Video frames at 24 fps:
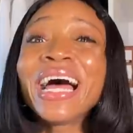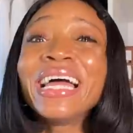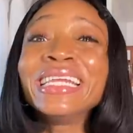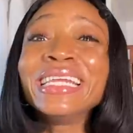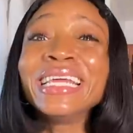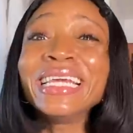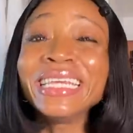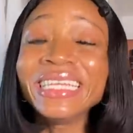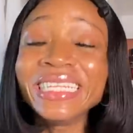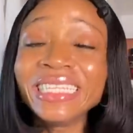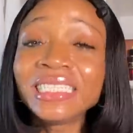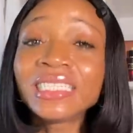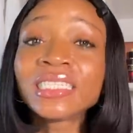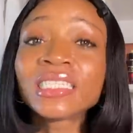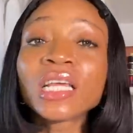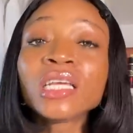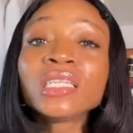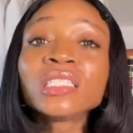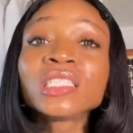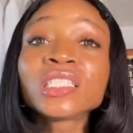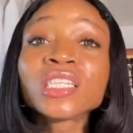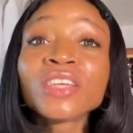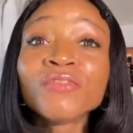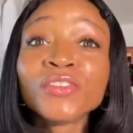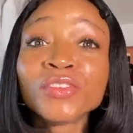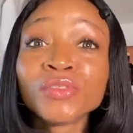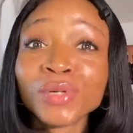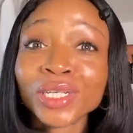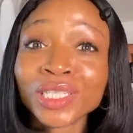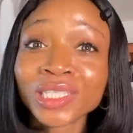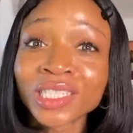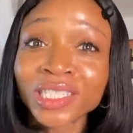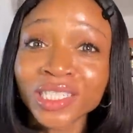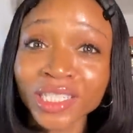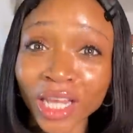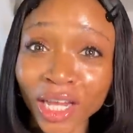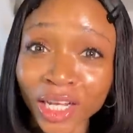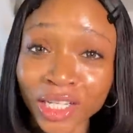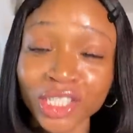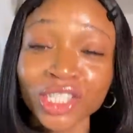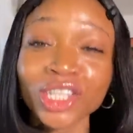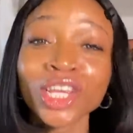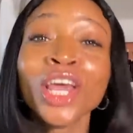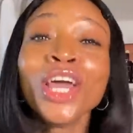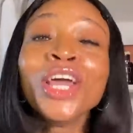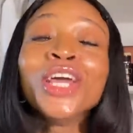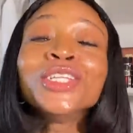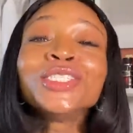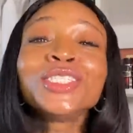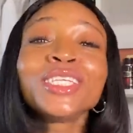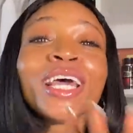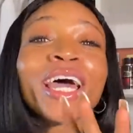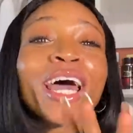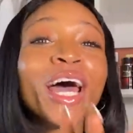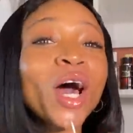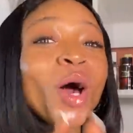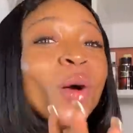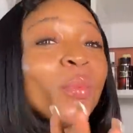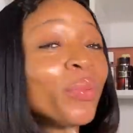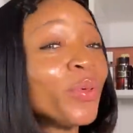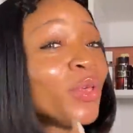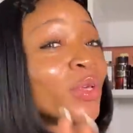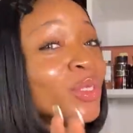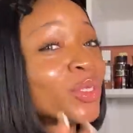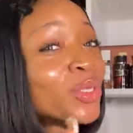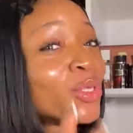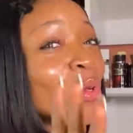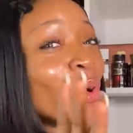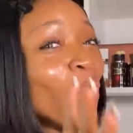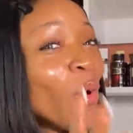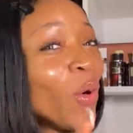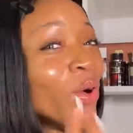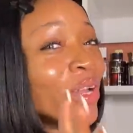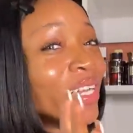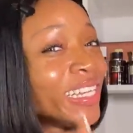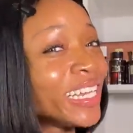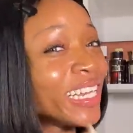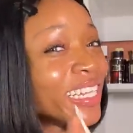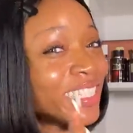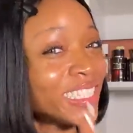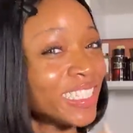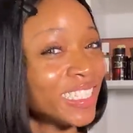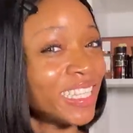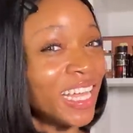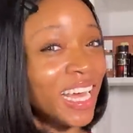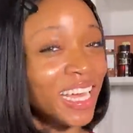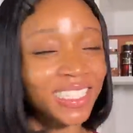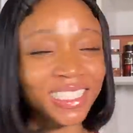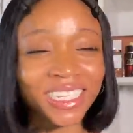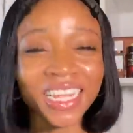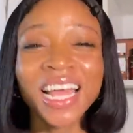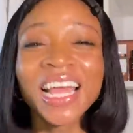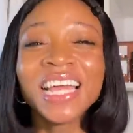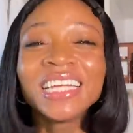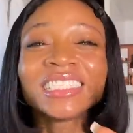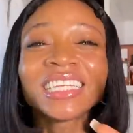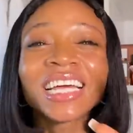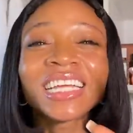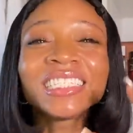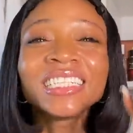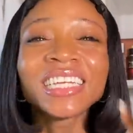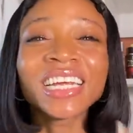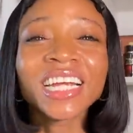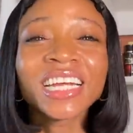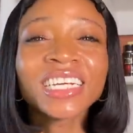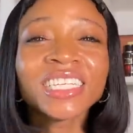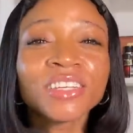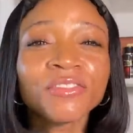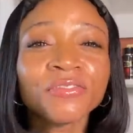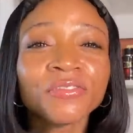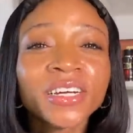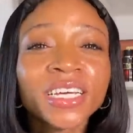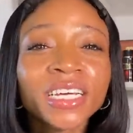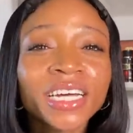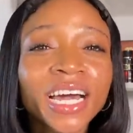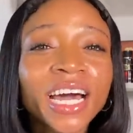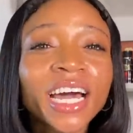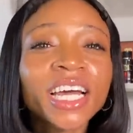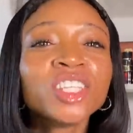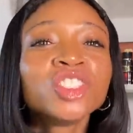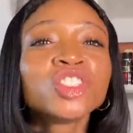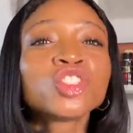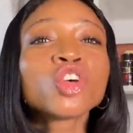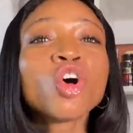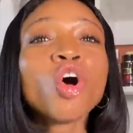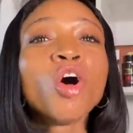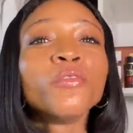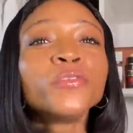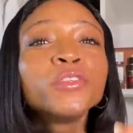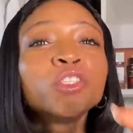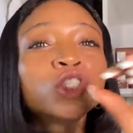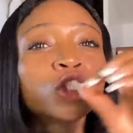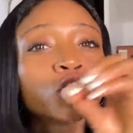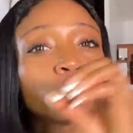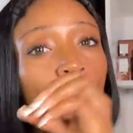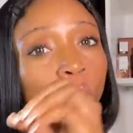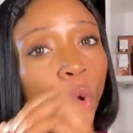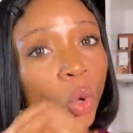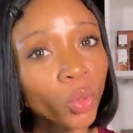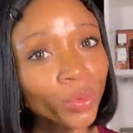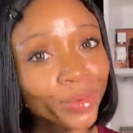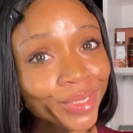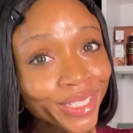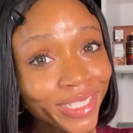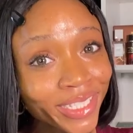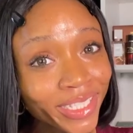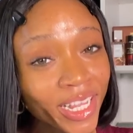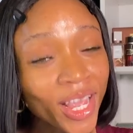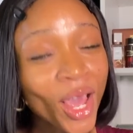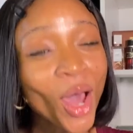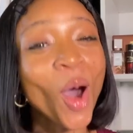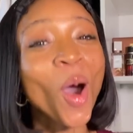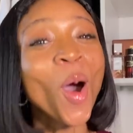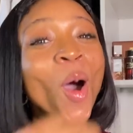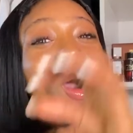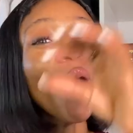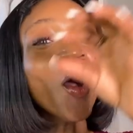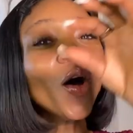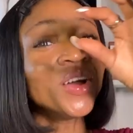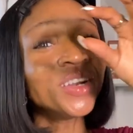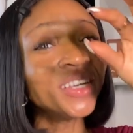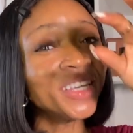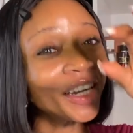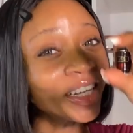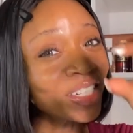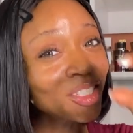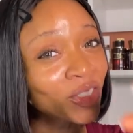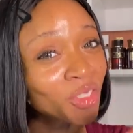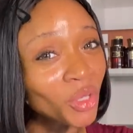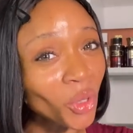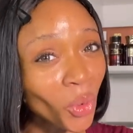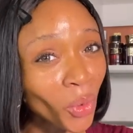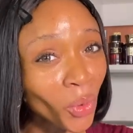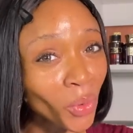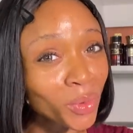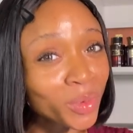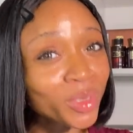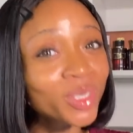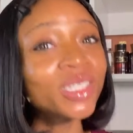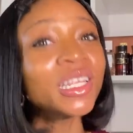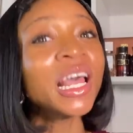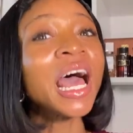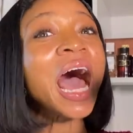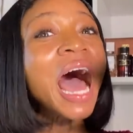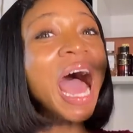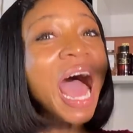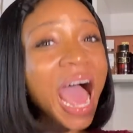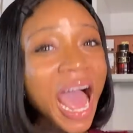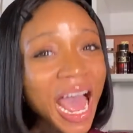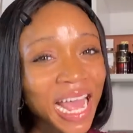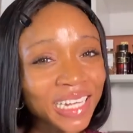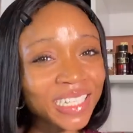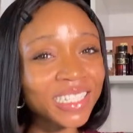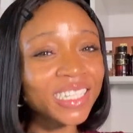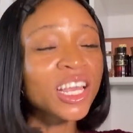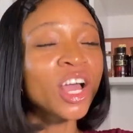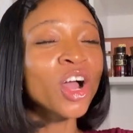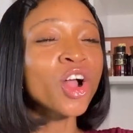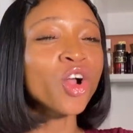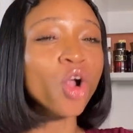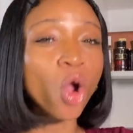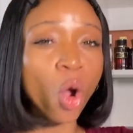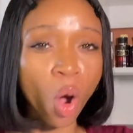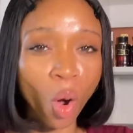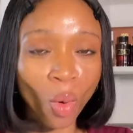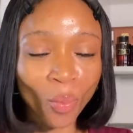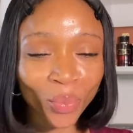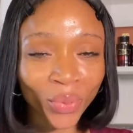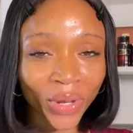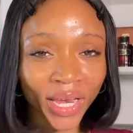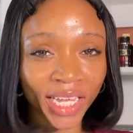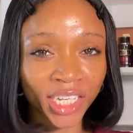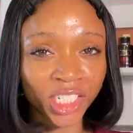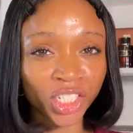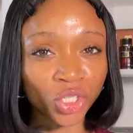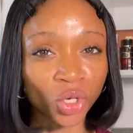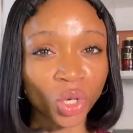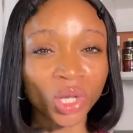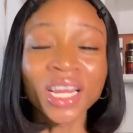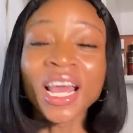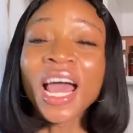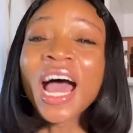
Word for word: an intensive research to help you to understand that there are different kinds of tones, undertones, and complexion.